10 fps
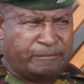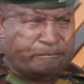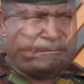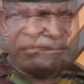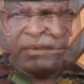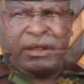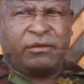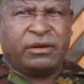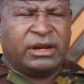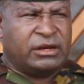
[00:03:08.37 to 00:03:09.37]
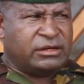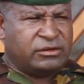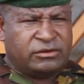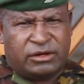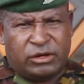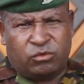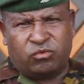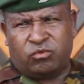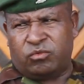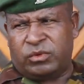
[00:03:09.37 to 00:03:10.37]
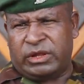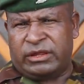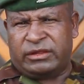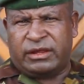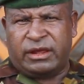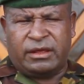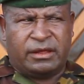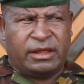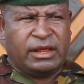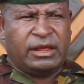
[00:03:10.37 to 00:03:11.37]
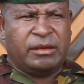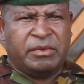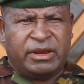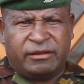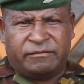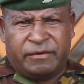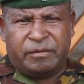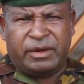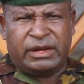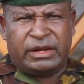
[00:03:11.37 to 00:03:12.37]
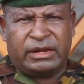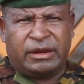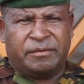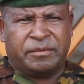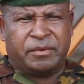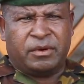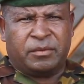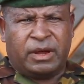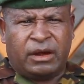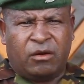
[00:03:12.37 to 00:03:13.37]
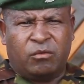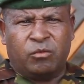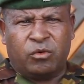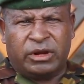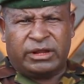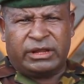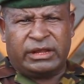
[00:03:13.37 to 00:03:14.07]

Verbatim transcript: For me, my condolences to his uh, immediate family, the people of Karao Murik